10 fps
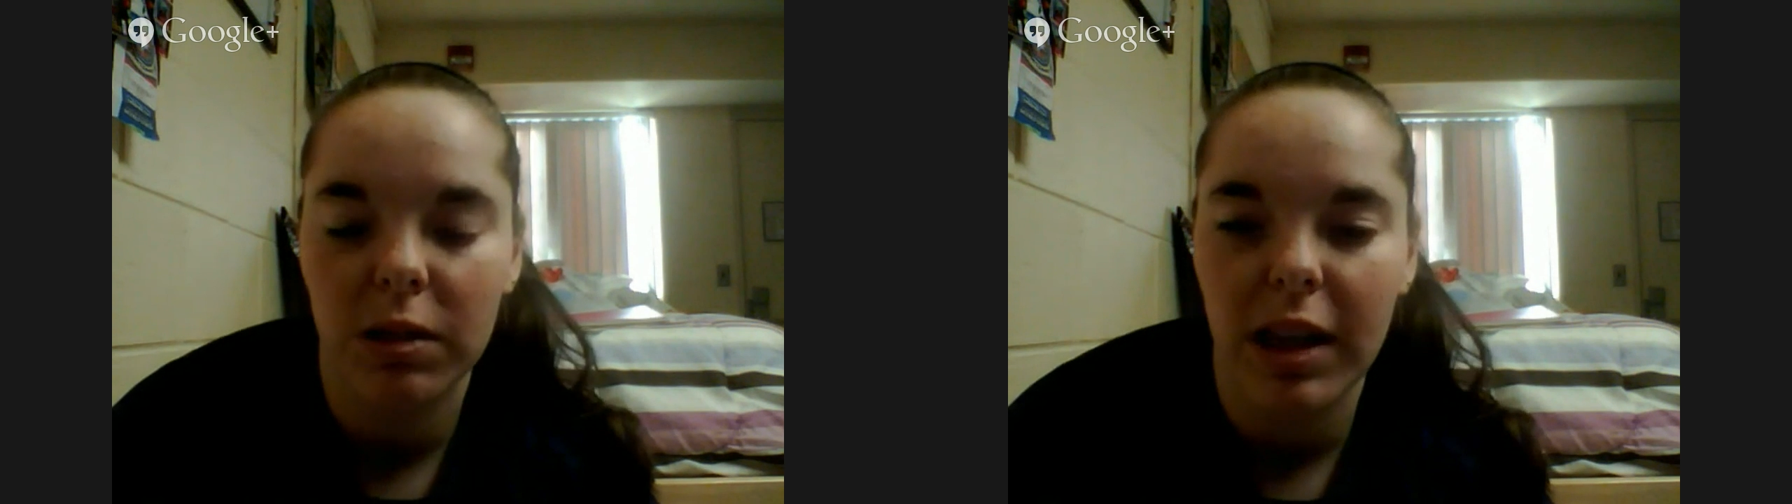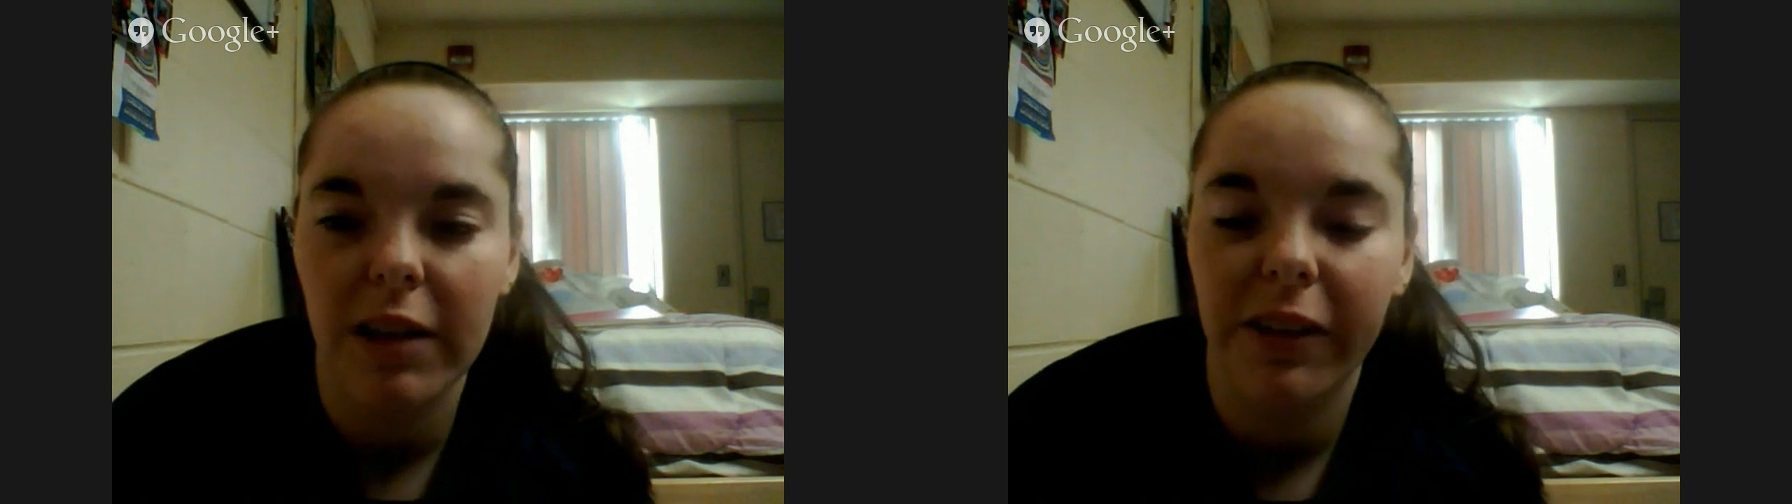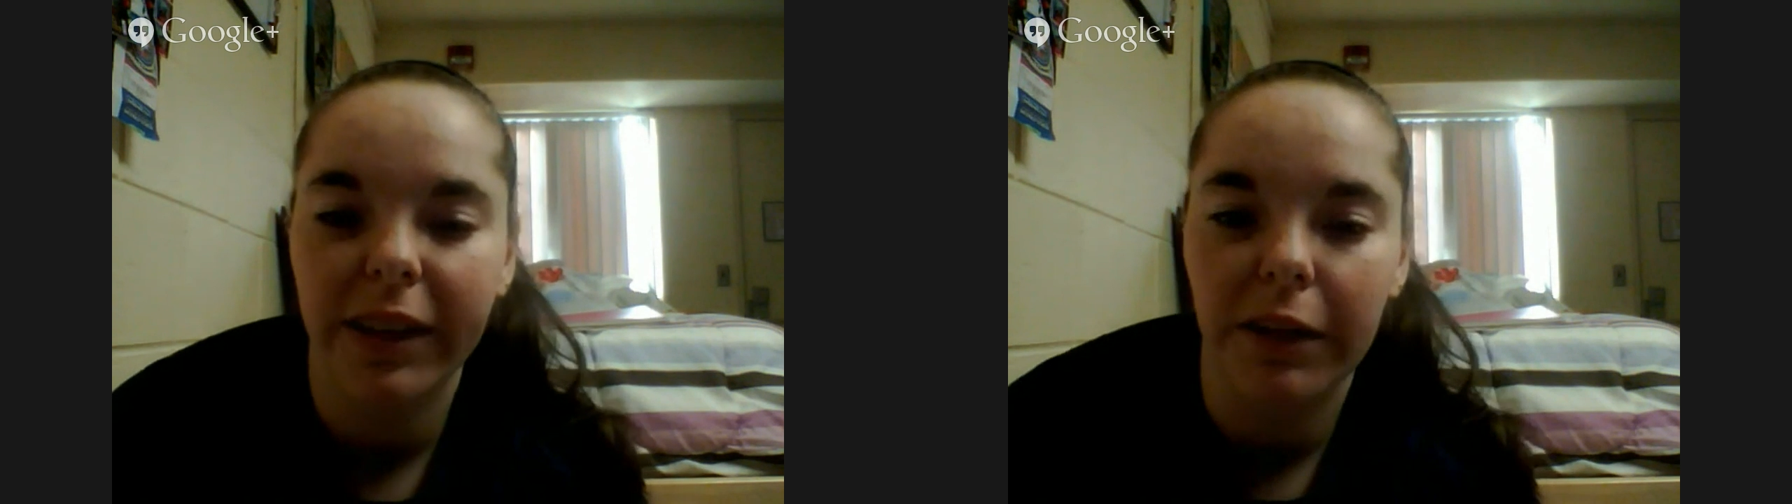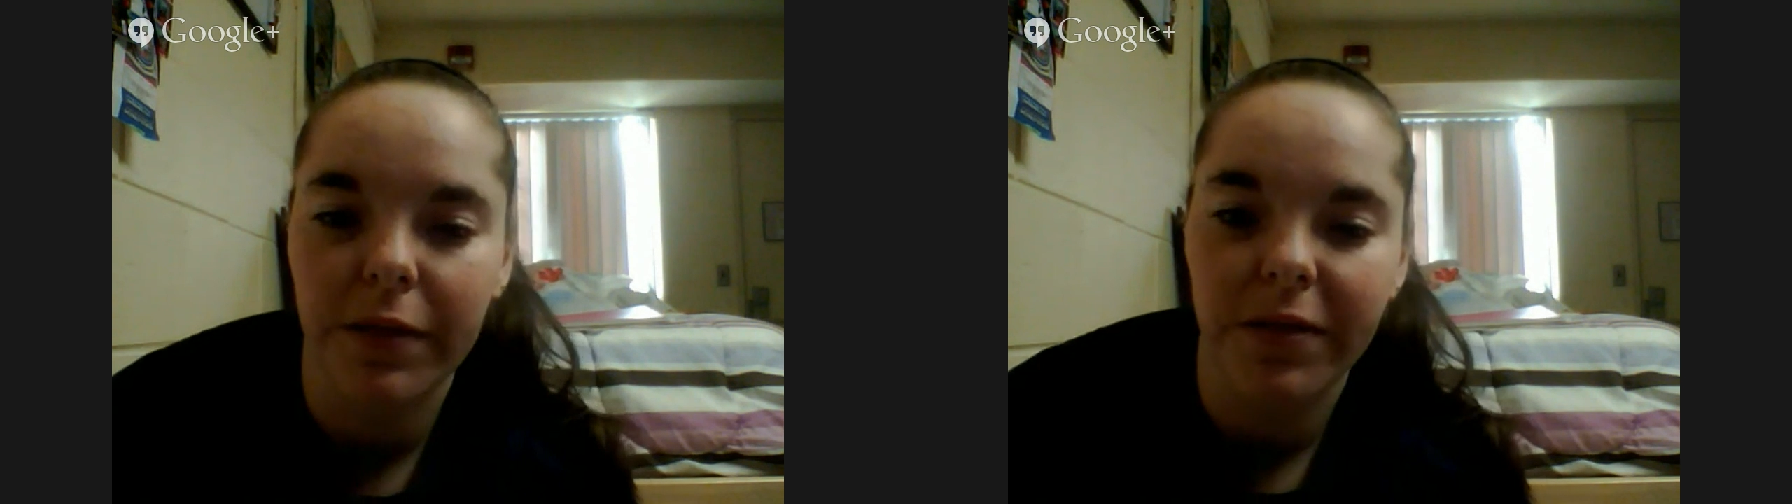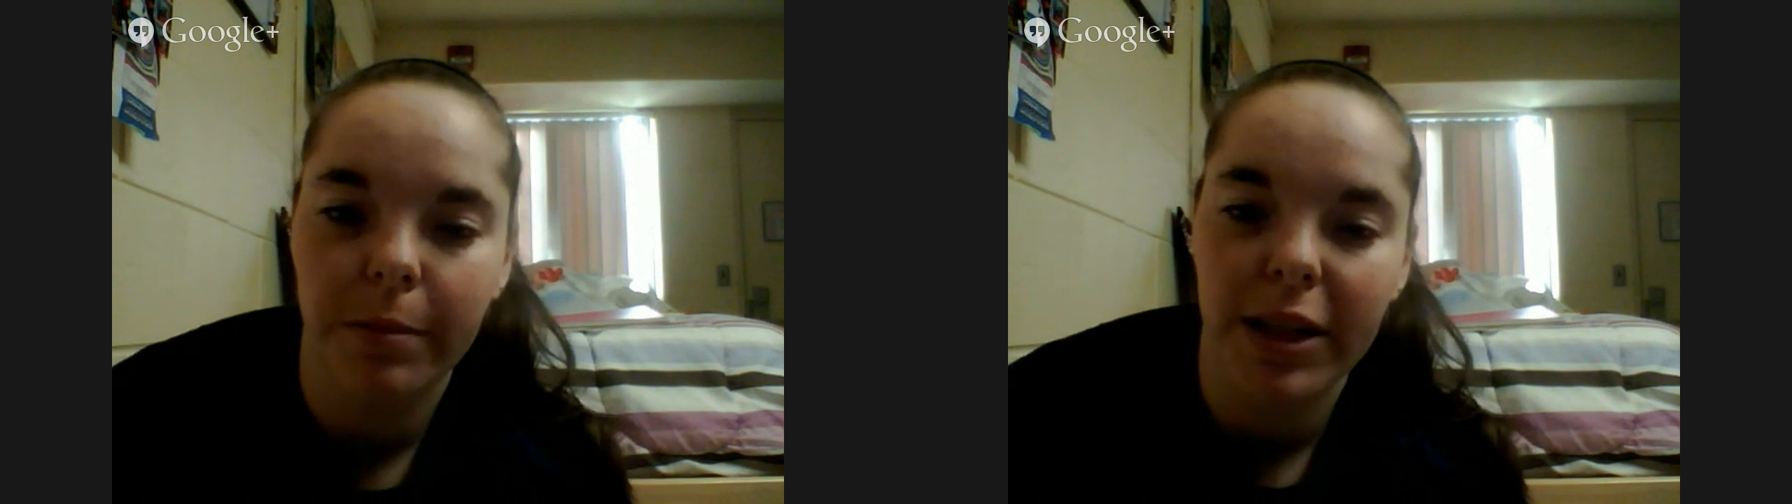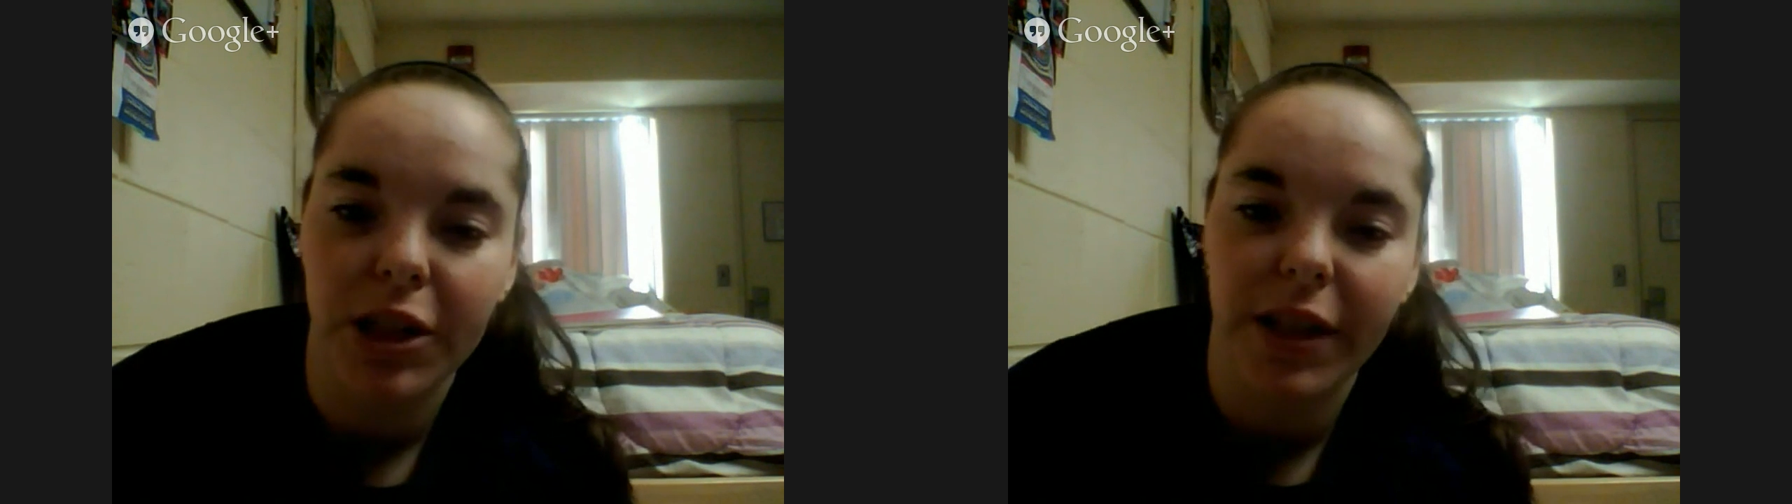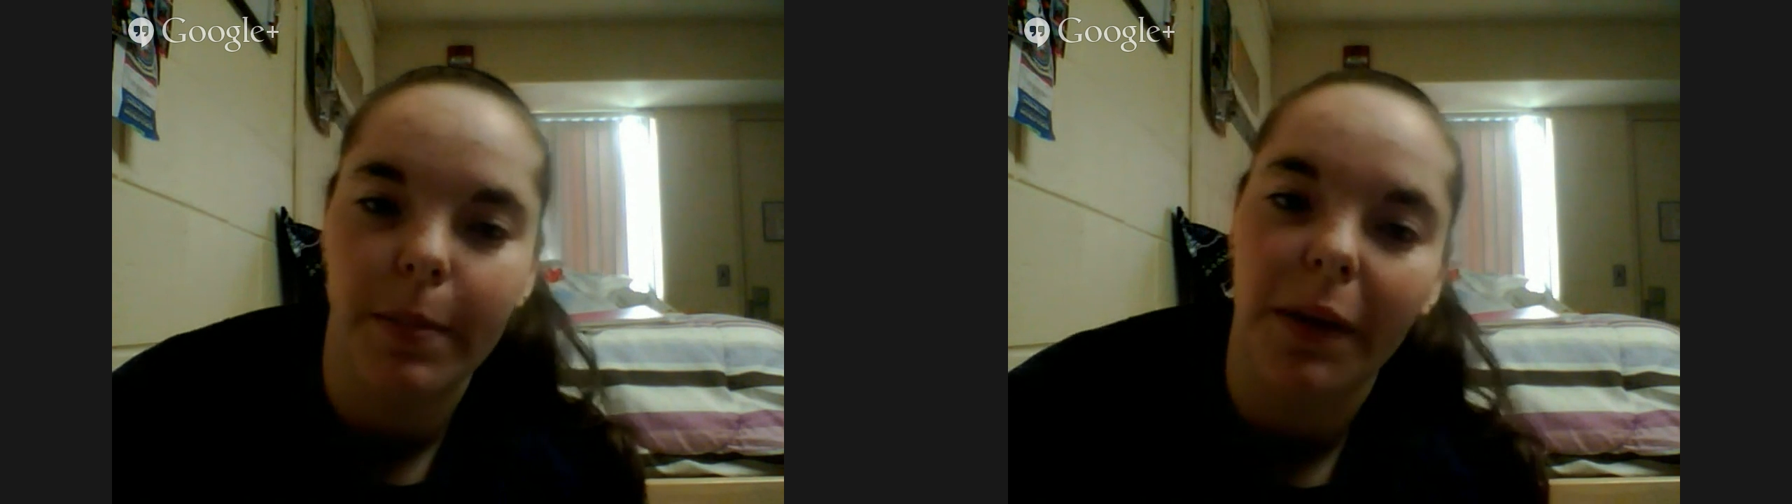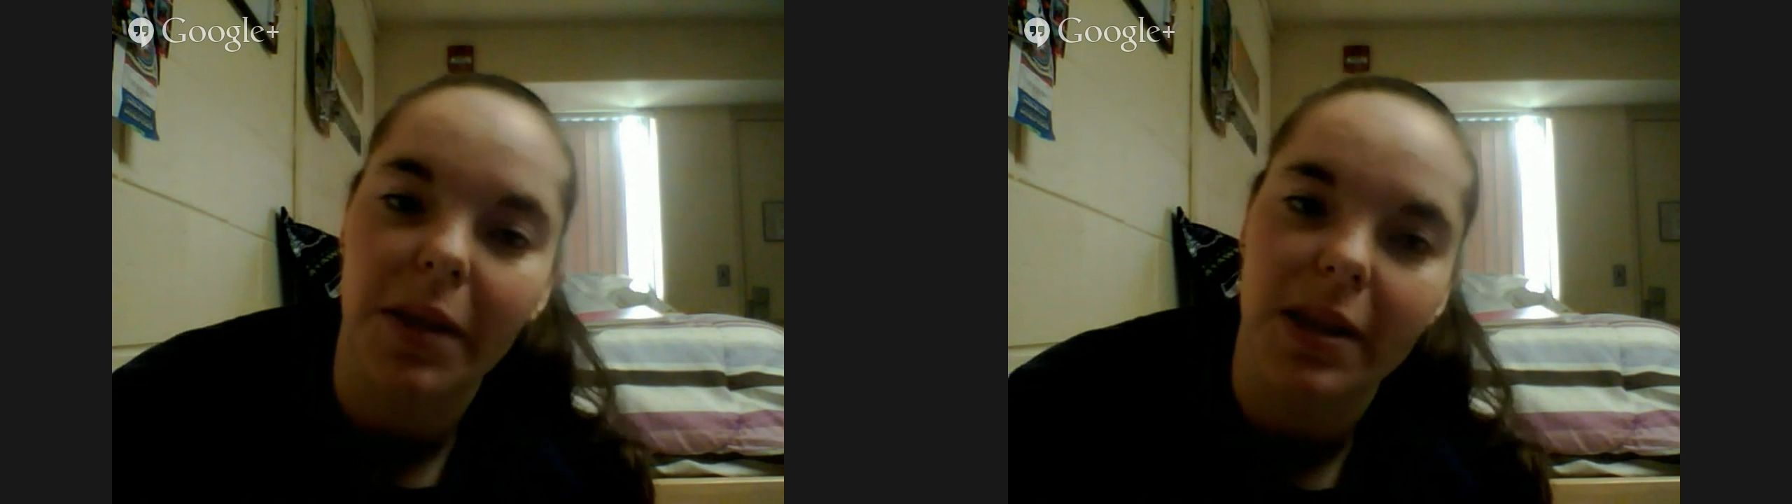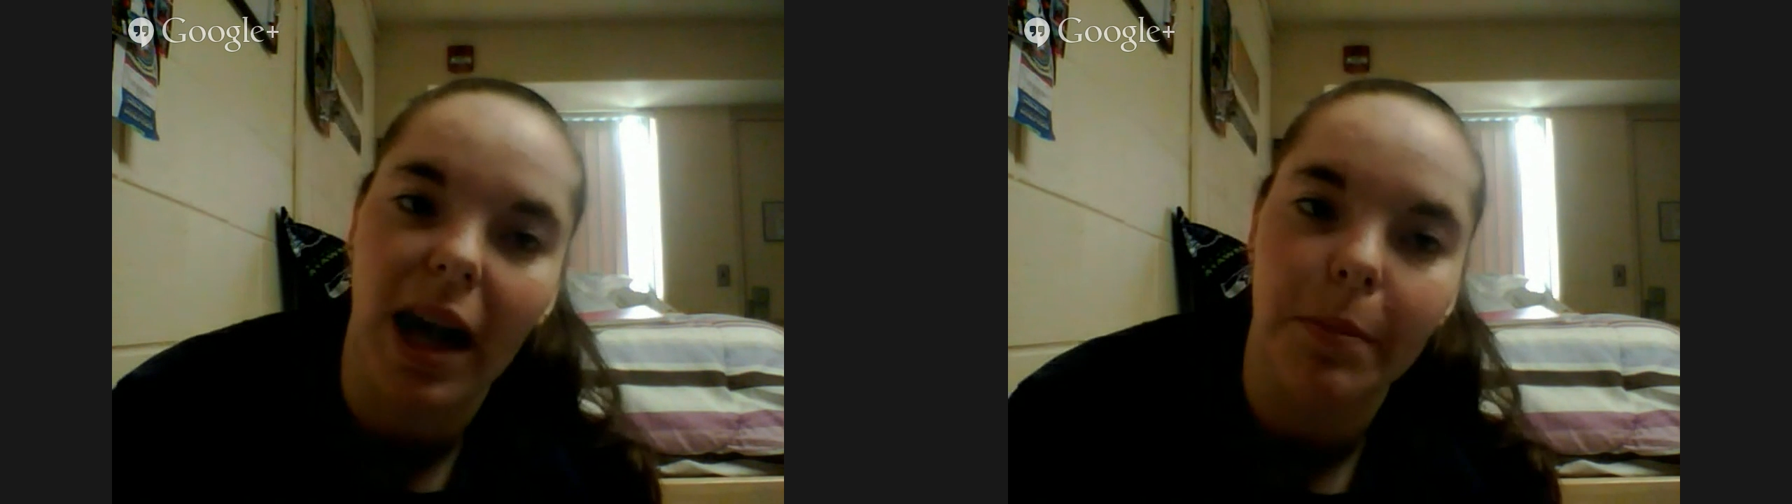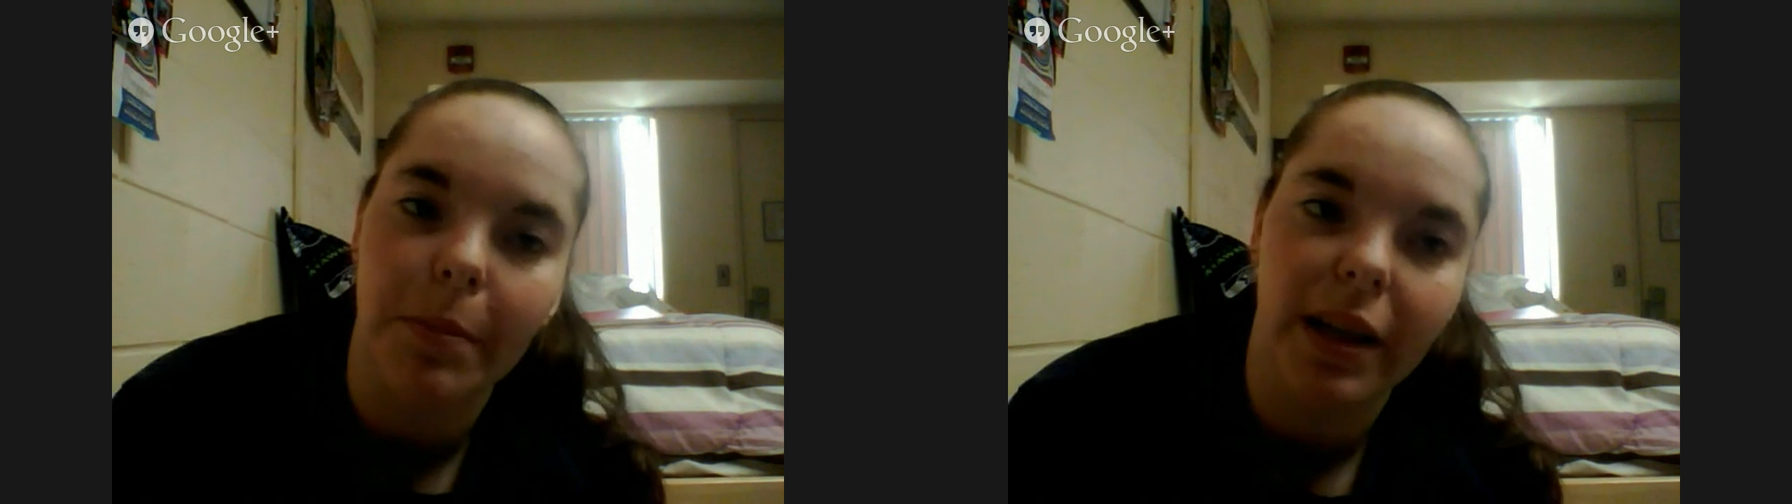give enough information about the
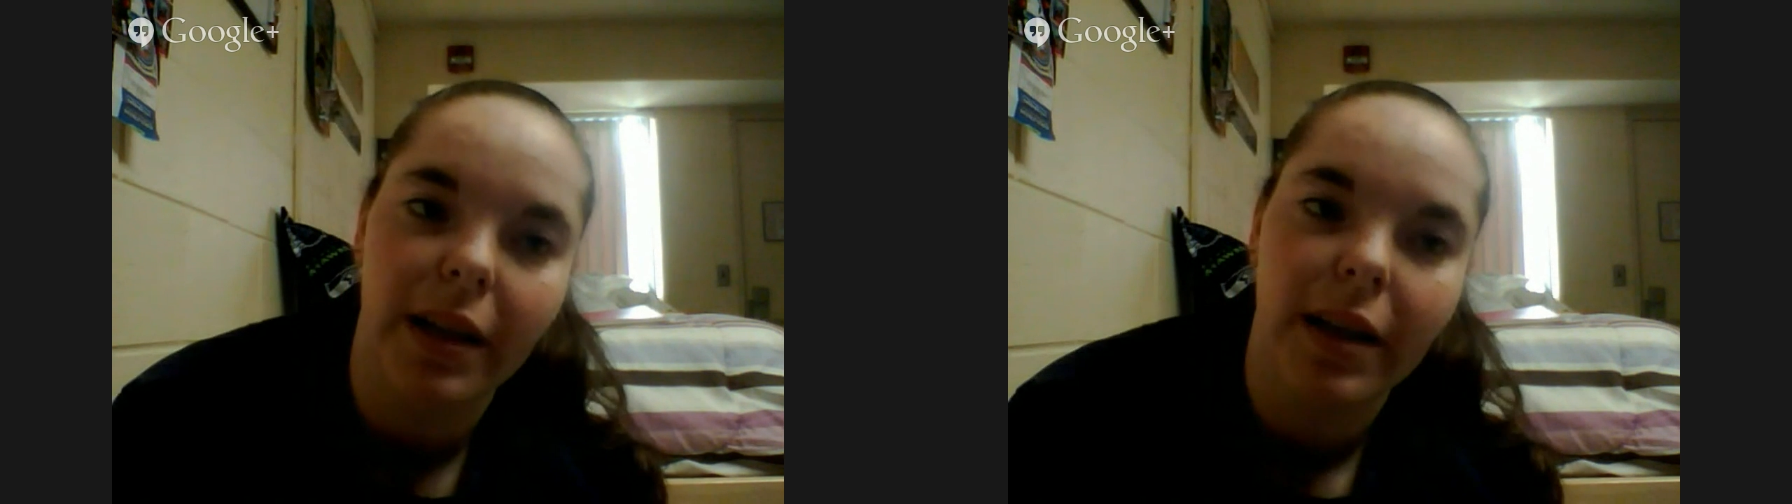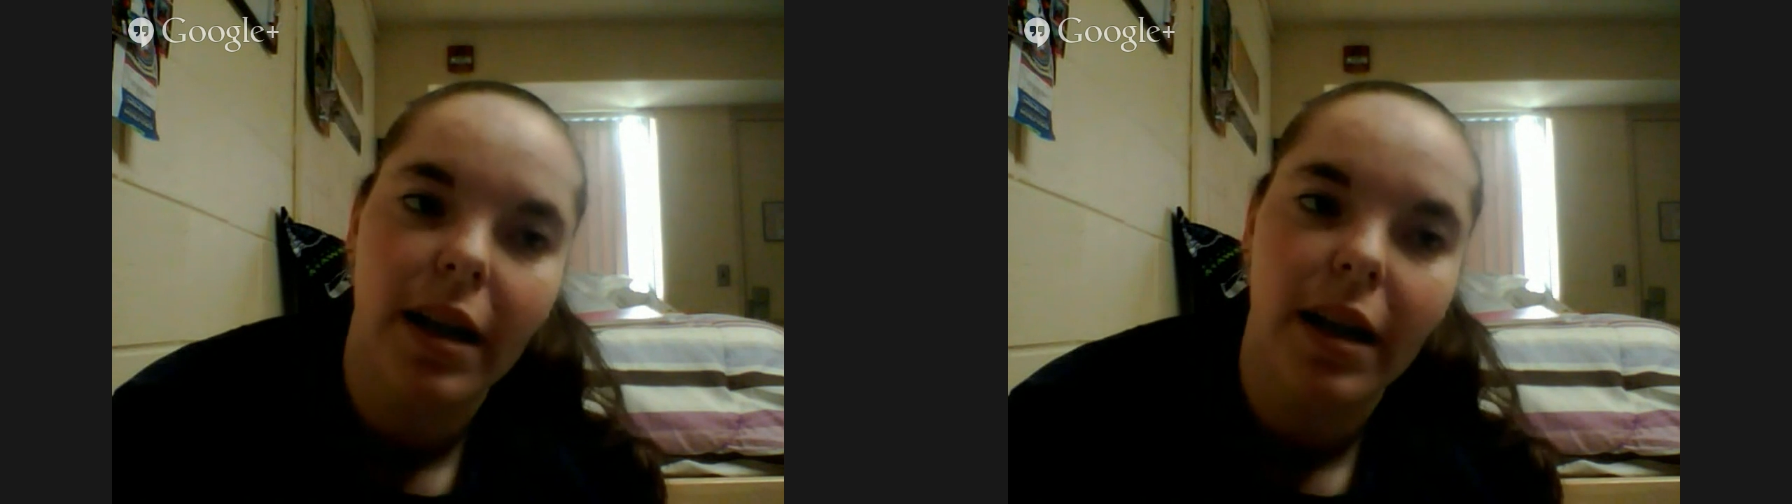topic,